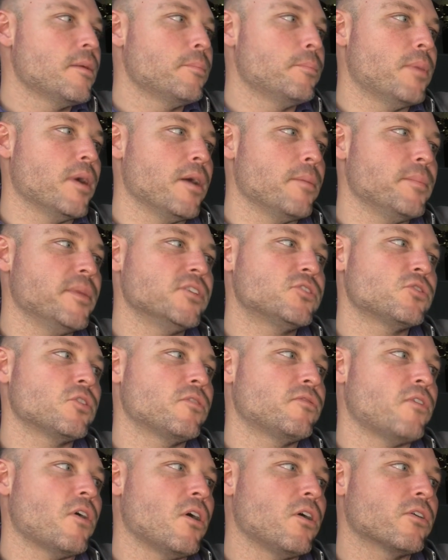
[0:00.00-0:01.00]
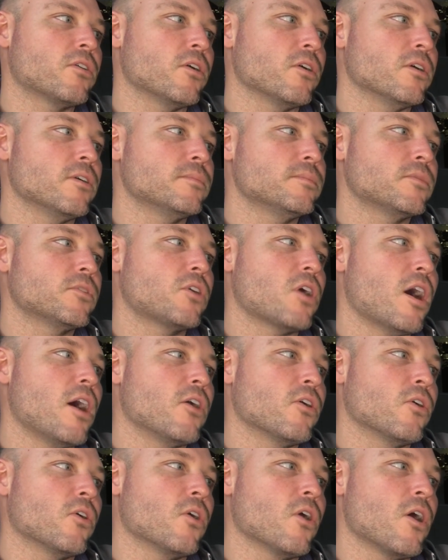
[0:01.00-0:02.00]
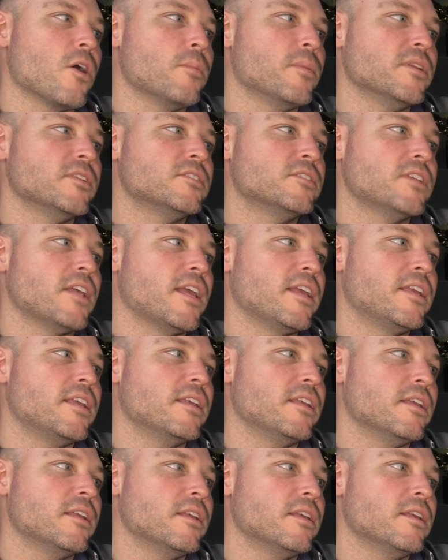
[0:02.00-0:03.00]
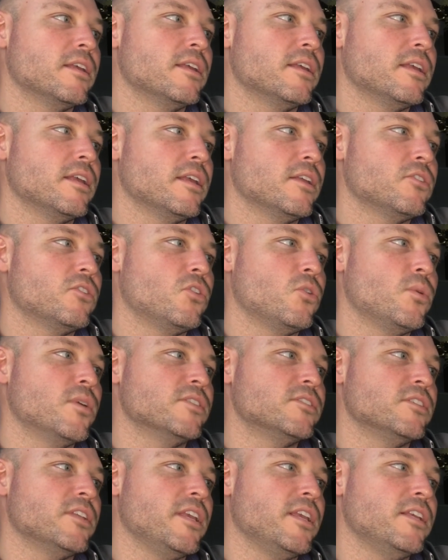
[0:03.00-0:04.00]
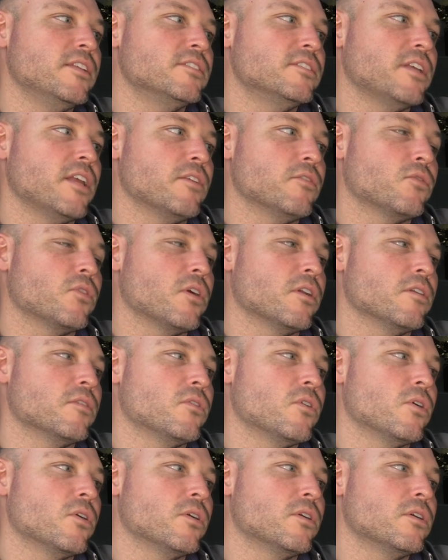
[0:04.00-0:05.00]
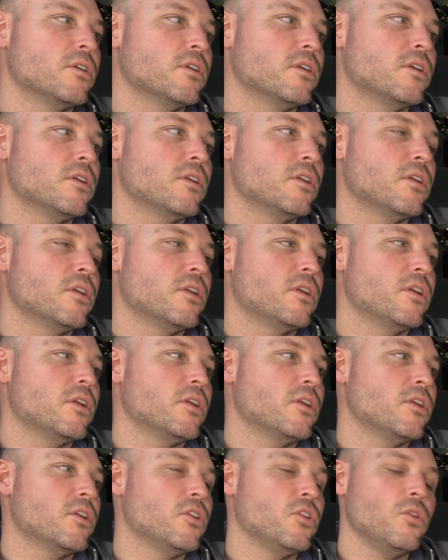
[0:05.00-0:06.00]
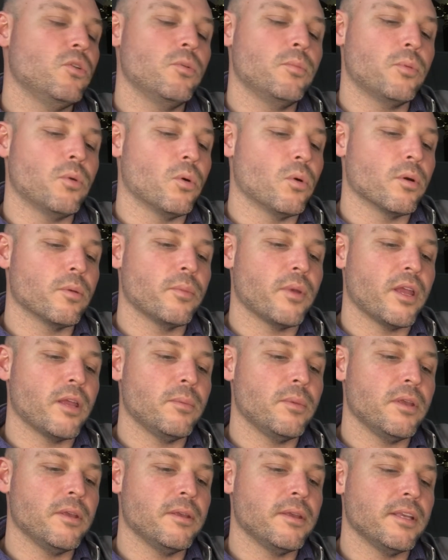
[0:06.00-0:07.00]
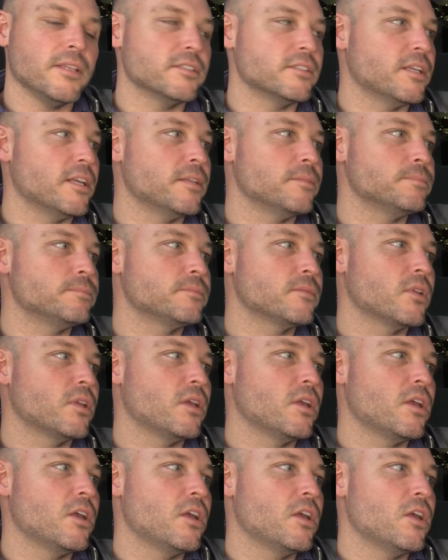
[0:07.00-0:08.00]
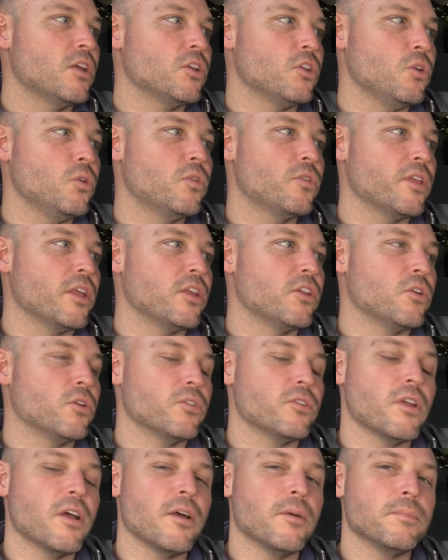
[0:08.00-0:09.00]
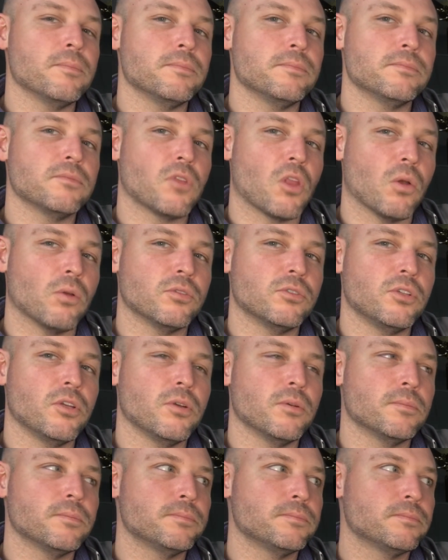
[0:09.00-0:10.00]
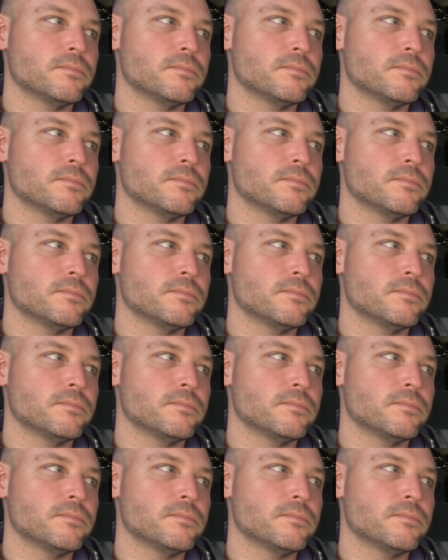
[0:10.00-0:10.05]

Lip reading: But Mr. Falker caught her arm and sank to his knees in front of her. "You poor baby," he said. "You think you're dumb, don't you?